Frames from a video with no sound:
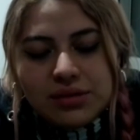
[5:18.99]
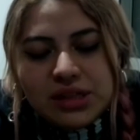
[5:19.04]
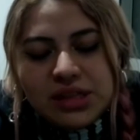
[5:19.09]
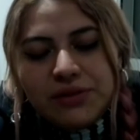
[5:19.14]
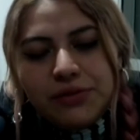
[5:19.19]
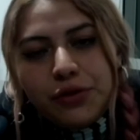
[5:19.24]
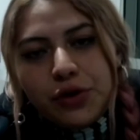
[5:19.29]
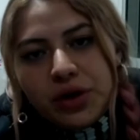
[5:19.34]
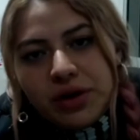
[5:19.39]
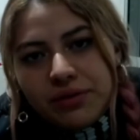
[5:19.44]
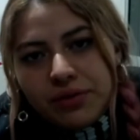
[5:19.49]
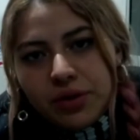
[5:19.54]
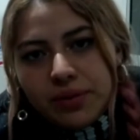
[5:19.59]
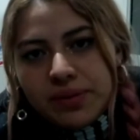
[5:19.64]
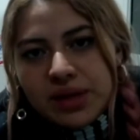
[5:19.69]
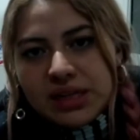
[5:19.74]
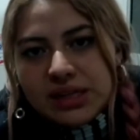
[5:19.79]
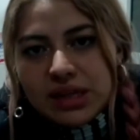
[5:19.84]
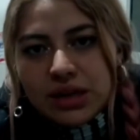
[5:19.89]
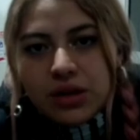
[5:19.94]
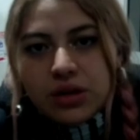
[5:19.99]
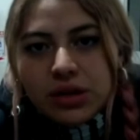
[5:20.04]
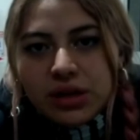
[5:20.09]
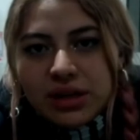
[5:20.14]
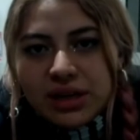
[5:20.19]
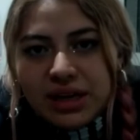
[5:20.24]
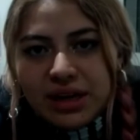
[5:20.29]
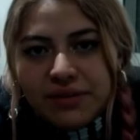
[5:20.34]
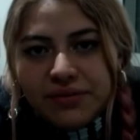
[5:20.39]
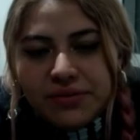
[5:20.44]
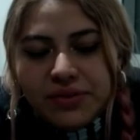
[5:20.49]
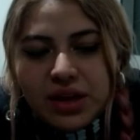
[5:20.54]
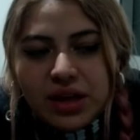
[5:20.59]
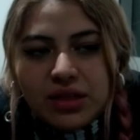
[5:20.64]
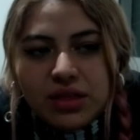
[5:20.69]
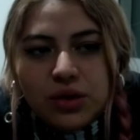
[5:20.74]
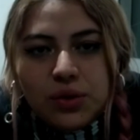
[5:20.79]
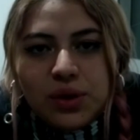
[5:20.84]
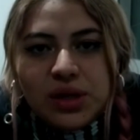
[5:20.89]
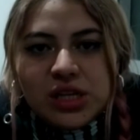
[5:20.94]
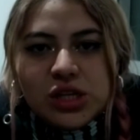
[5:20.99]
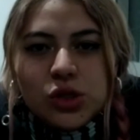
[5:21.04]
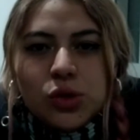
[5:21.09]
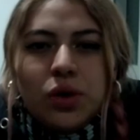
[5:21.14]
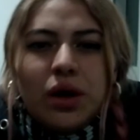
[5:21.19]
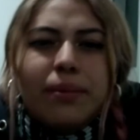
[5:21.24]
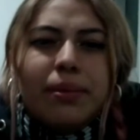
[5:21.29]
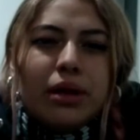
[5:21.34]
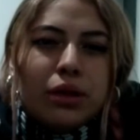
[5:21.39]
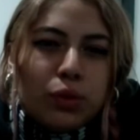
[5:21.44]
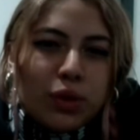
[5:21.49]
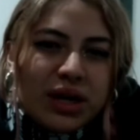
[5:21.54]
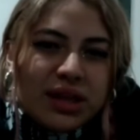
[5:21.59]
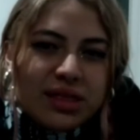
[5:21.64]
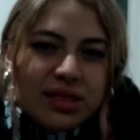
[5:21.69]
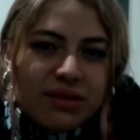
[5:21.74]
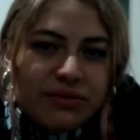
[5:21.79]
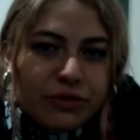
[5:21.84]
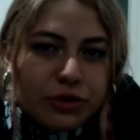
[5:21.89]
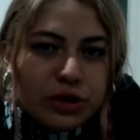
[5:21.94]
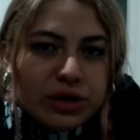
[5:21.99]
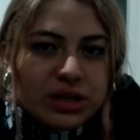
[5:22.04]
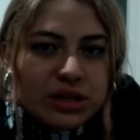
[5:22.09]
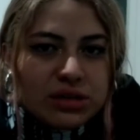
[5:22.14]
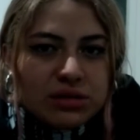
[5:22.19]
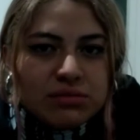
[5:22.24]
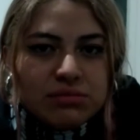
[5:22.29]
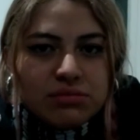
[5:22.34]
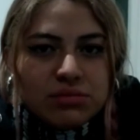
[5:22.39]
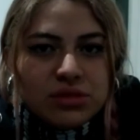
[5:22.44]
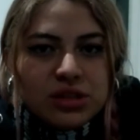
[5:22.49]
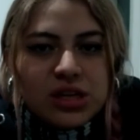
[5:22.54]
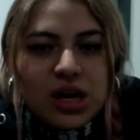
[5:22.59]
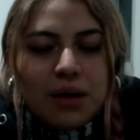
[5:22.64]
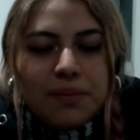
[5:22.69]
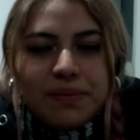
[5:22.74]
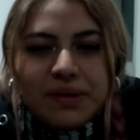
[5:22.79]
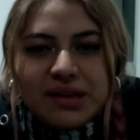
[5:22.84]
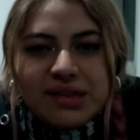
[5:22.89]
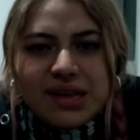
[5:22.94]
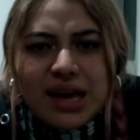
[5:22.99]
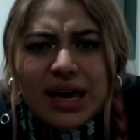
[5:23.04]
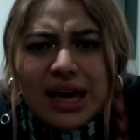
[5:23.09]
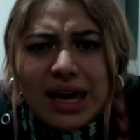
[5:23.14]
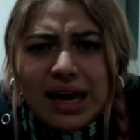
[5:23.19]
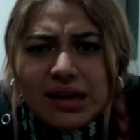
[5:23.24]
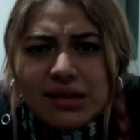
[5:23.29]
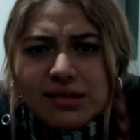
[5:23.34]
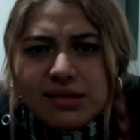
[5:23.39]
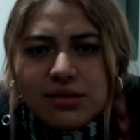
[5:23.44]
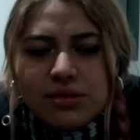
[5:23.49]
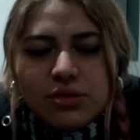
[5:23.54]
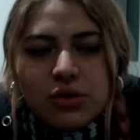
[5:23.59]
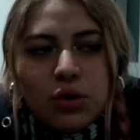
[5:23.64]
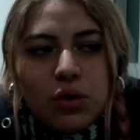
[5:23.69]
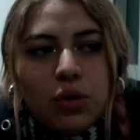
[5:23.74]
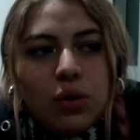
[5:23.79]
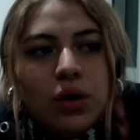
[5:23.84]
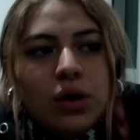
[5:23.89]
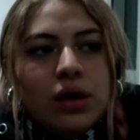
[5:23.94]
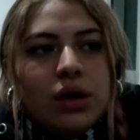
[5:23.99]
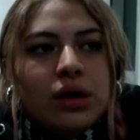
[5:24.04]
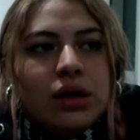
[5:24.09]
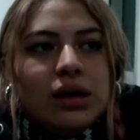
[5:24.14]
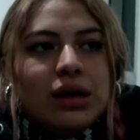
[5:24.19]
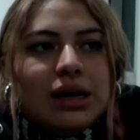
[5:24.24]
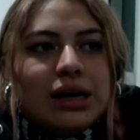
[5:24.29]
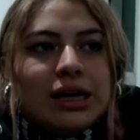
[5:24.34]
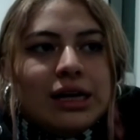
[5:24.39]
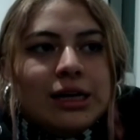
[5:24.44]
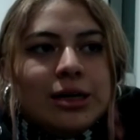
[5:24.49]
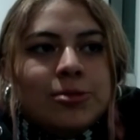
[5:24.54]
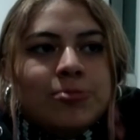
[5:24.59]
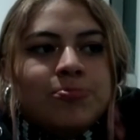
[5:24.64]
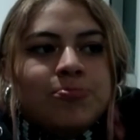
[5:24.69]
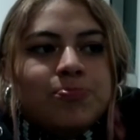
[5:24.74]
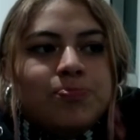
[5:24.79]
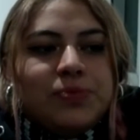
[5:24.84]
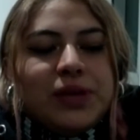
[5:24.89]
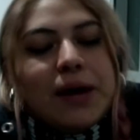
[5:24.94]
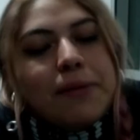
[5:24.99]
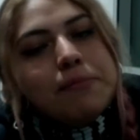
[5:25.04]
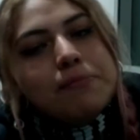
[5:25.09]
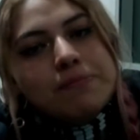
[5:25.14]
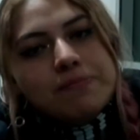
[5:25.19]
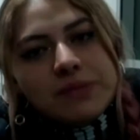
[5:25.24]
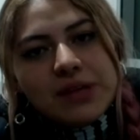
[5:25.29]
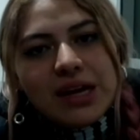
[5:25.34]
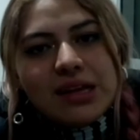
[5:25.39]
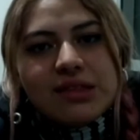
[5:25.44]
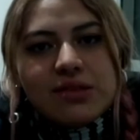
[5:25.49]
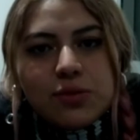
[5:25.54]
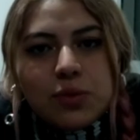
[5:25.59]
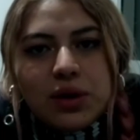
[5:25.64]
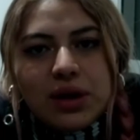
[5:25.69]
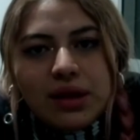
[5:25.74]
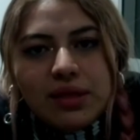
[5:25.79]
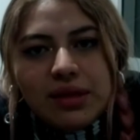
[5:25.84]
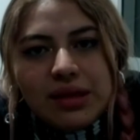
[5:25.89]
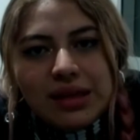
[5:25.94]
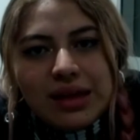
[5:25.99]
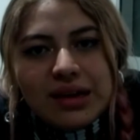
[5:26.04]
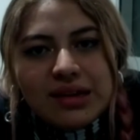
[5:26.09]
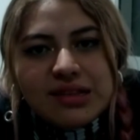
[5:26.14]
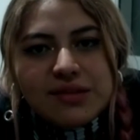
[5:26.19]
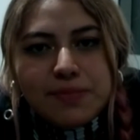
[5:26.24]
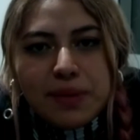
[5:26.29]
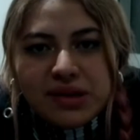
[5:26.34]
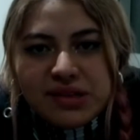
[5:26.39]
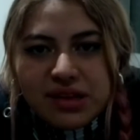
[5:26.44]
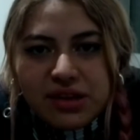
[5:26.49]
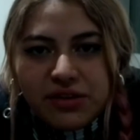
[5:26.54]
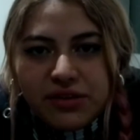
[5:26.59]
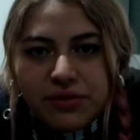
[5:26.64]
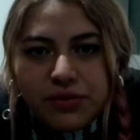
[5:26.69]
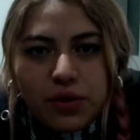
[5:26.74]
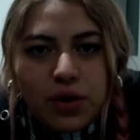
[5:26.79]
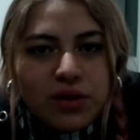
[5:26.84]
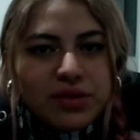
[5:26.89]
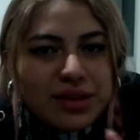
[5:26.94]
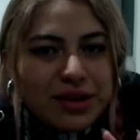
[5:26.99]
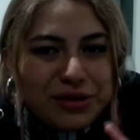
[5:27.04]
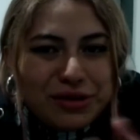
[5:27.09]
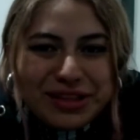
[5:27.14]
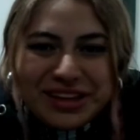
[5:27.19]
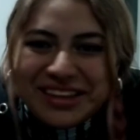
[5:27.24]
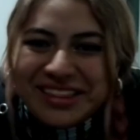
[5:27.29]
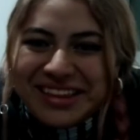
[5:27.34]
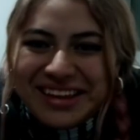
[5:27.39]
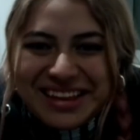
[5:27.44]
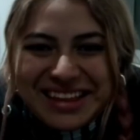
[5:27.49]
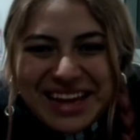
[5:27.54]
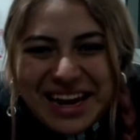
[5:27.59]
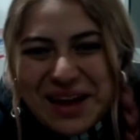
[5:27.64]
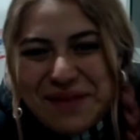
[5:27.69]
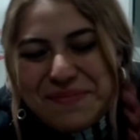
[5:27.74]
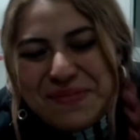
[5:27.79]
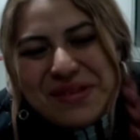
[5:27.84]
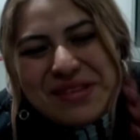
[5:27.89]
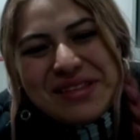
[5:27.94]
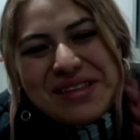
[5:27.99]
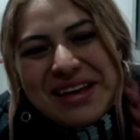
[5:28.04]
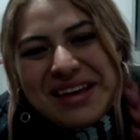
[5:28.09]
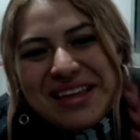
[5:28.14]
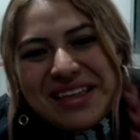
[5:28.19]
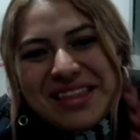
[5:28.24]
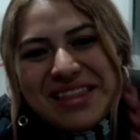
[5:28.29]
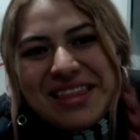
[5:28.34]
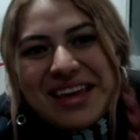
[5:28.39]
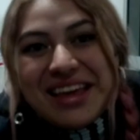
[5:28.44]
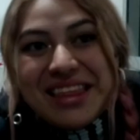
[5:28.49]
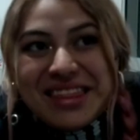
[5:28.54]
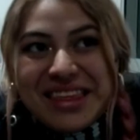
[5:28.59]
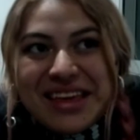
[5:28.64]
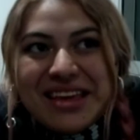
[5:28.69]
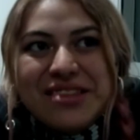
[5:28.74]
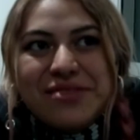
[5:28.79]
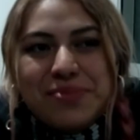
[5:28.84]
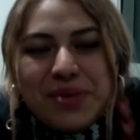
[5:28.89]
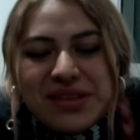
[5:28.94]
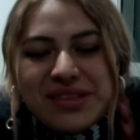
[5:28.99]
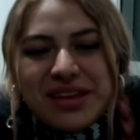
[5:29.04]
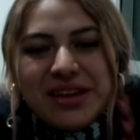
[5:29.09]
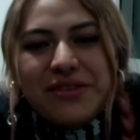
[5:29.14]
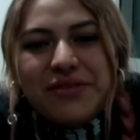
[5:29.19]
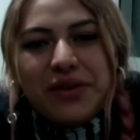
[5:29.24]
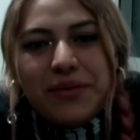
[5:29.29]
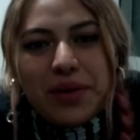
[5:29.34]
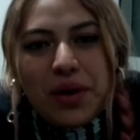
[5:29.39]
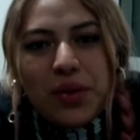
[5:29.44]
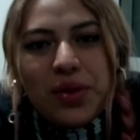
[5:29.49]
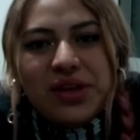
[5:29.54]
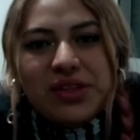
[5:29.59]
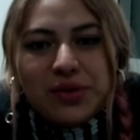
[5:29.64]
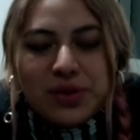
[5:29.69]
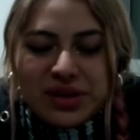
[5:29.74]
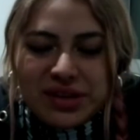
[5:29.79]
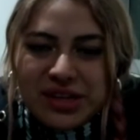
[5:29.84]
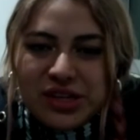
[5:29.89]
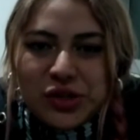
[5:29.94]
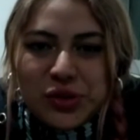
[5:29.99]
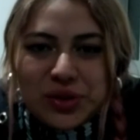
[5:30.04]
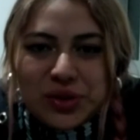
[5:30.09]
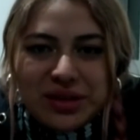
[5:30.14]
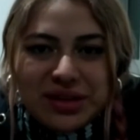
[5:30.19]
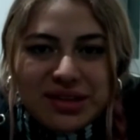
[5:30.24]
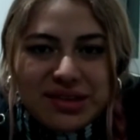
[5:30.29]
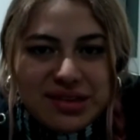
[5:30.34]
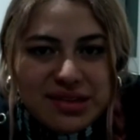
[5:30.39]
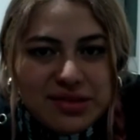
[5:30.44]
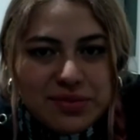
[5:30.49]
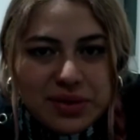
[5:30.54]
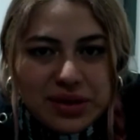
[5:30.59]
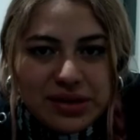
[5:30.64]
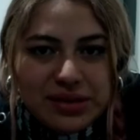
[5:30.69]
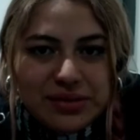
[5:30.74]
Different from the alternative that you need to evaluate different topics, I guess. So, yeah, that's what I think that is positive. The only thing that I think is positive about the traditional system.